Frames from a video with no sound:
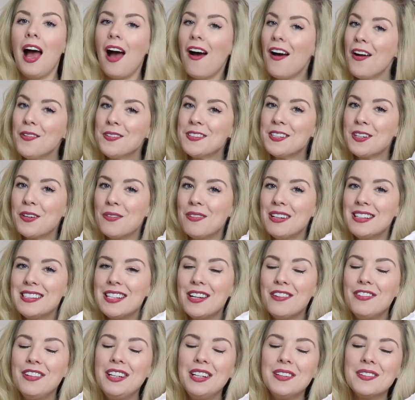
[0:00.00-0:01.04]
I also got
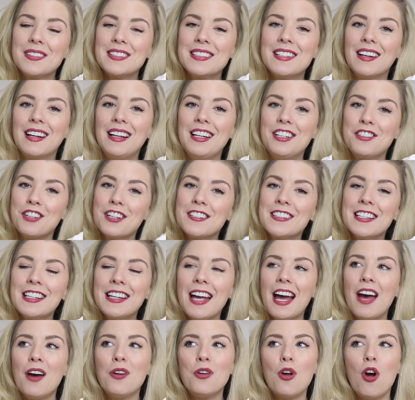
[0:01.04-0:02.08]
myself a little snuggly dressing
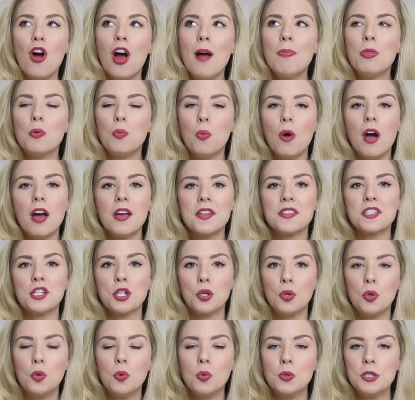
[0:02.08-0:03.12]
gown. I'm the worst
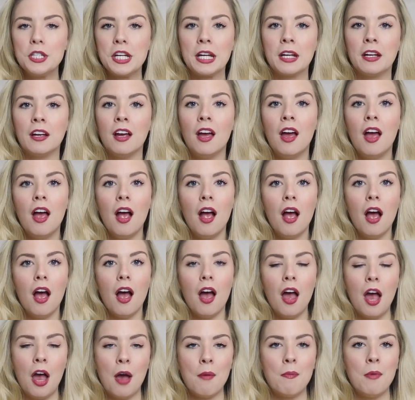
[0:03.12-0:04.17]
at hoarding
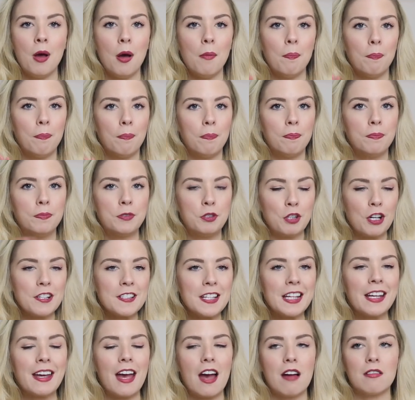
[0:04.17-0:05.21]

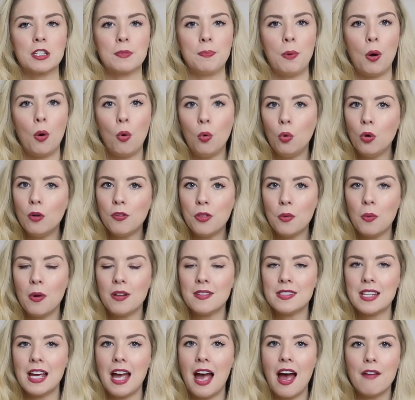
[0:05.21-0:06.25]
dressing gowns, but all of the
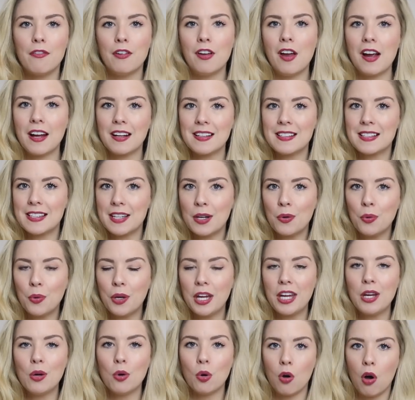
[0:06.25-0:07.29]
ones I have are like
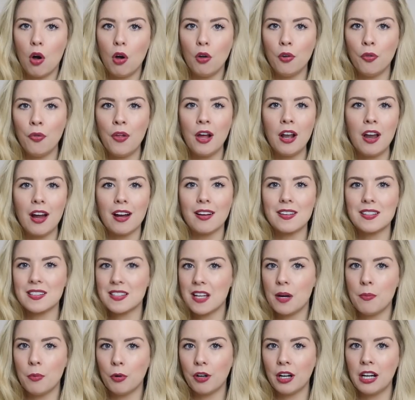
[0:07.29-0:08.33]
silky or cotton. They're like
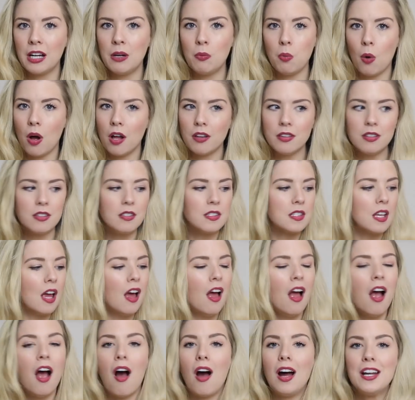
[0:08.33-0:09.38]
summery ones.
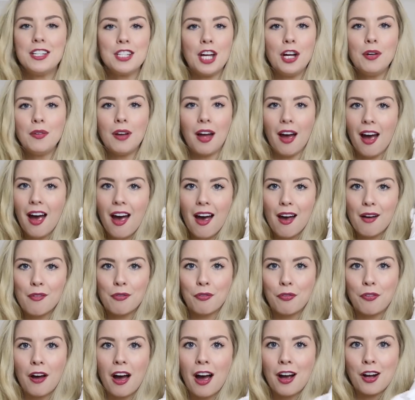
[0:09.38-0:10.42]
I don't
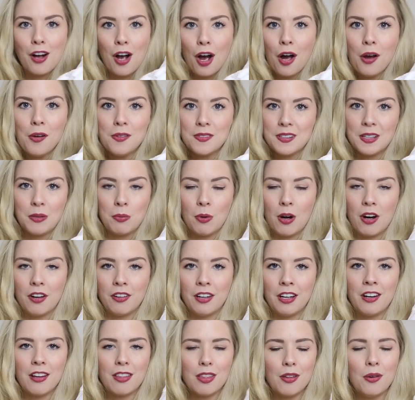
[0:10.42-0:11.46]
have a cozy one,
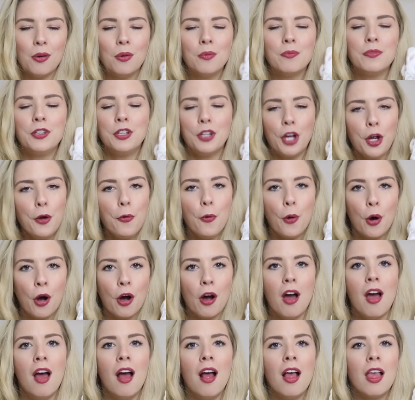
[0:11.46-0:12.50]
and I thought, you know
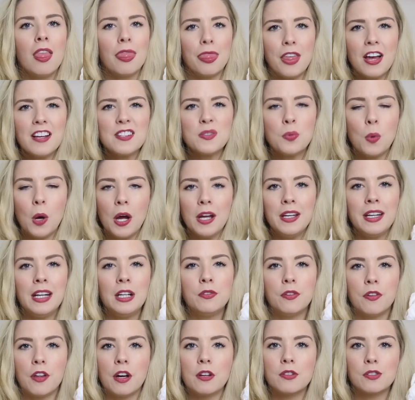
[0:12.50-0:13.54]
what, that's what I
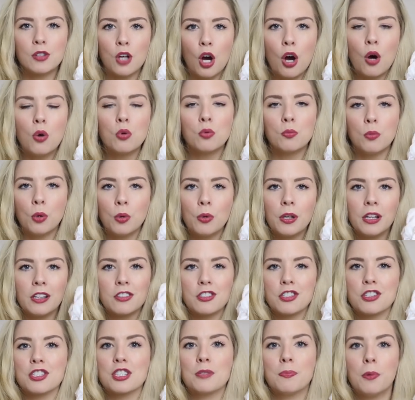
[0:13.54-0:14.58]
need for those cold
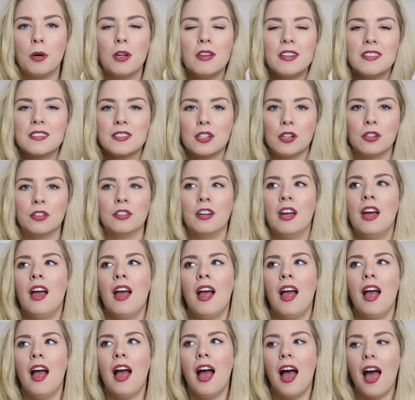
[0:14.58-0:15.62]
mornings, to just put this on.
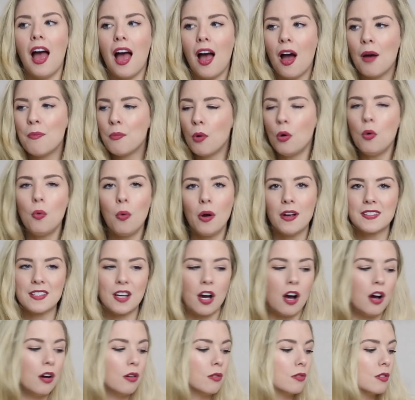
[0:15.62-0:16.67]
I'm always
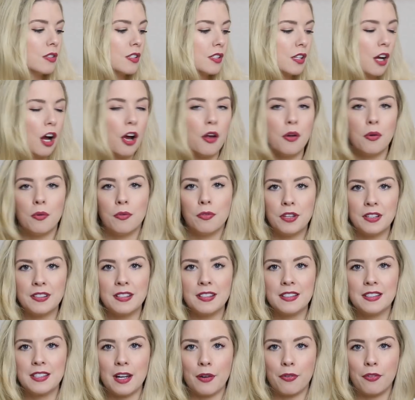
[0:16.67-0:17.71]
cold, so this
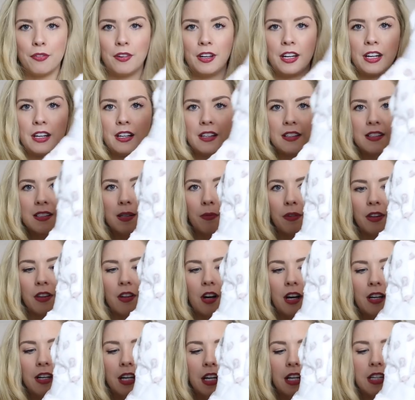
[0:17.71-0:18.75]
is definitely something
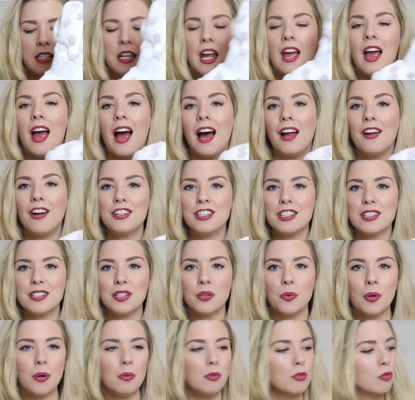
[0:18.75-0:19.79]
that I need. And I just
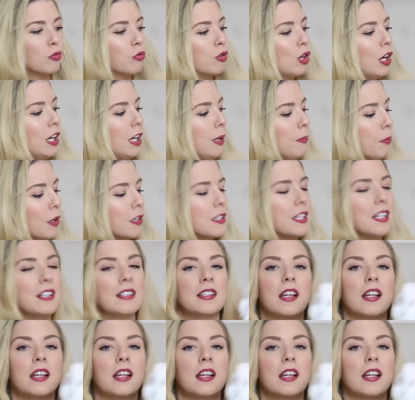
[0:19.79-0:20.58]
thought it was really pretty.